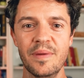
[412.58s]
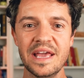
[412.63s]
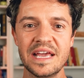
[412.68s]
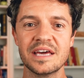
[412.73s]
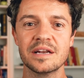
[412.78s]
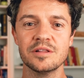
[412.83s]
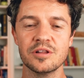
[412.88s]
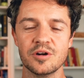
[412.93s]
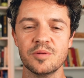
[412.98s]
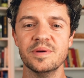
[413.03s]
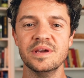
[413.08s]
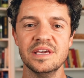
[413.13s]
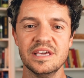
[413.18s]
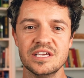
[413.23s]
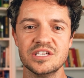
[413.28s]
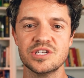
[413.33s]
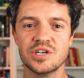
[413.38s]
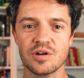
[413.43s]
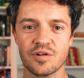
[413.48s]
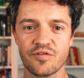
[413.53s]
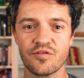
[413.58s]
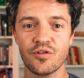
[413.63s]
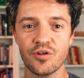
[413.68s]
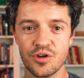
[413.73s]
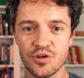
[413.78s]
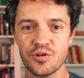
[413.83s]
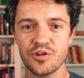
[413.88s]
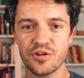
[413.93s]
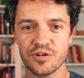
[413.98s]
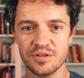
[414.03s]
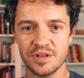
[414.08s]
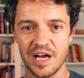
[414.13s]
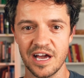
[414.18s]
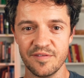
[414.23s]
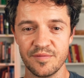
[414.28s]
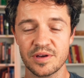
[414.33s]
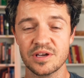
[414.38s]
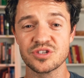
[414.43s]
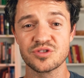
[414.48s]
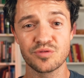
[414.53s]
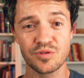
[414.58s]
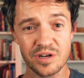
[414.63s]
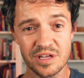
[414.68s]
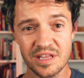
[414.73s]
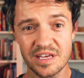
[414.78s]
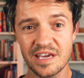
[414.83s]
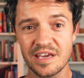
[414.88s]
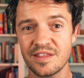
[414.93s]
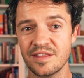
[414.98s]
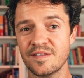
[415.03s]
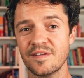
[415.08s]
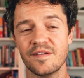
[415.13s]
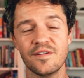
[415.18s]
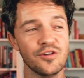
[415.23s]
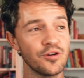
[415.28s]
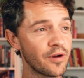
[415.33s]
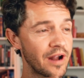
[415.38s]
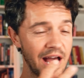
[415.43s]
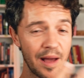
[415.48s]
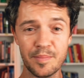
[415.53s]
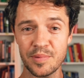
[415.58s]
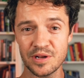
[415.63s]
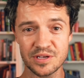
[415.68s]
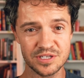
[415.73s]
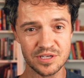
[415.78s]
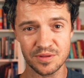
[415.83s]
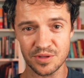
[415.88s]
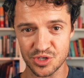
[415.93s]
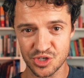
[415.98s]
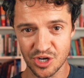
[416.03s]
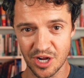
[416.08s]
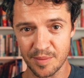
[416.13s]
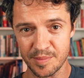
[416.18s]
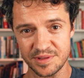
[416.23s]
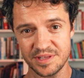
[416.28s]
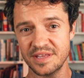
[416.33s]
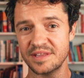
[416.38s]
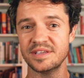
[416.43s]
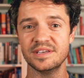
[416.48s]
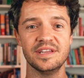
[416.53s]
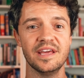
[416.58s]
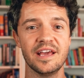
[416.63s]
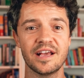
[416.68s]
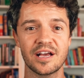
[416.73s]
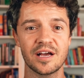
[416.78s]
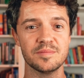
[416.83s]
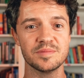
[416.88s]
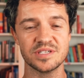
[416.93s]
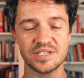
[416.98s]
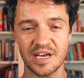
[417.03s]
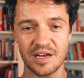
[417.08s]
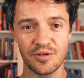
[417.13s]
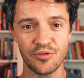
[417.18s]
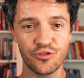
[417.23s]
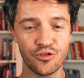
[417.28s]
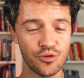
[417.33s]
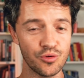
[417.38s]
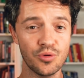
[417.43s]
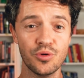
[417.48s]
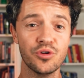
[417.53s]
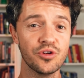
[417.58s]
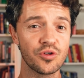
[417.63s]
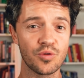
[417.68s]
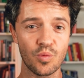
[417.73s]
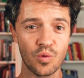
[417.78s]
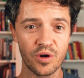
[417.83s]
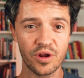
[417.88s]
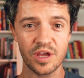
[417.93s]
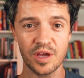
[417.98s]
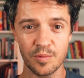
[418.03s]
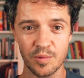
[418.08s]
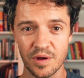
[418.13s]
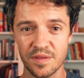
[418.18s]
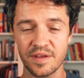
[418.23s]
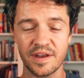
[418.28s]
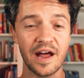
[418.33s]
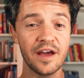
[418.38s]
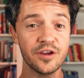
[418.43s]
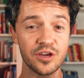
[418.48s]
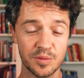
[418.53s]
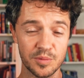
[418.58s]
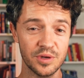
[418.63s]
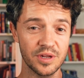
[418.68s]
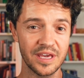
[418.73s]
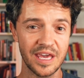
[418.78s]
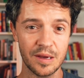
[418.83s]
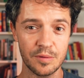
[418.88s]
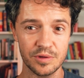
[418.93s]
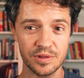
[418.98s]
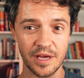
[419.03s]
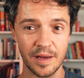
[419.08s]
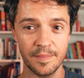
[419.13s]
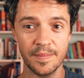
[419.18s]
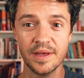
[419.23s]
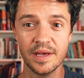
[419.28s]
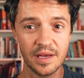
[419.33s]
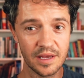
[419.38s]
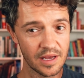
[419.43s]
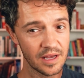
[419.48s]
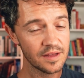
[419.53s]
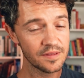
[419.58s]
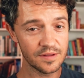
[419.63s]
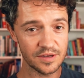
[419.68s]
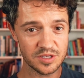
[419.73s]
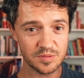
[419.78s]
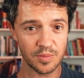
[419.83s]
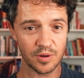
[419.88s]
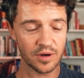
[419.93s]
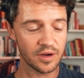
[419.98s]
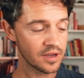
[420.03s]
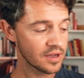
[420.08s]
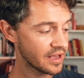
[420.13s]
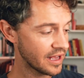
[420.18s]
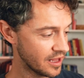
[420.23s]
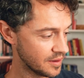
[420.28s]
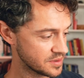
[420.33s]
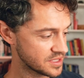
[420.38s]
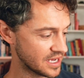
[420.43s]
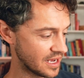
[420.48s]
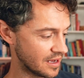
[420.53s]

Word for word: make it a little bit easier for you in your life because really your happiness on the job at the end of the day comes down to who you're working with and how you communicate with them. This book helps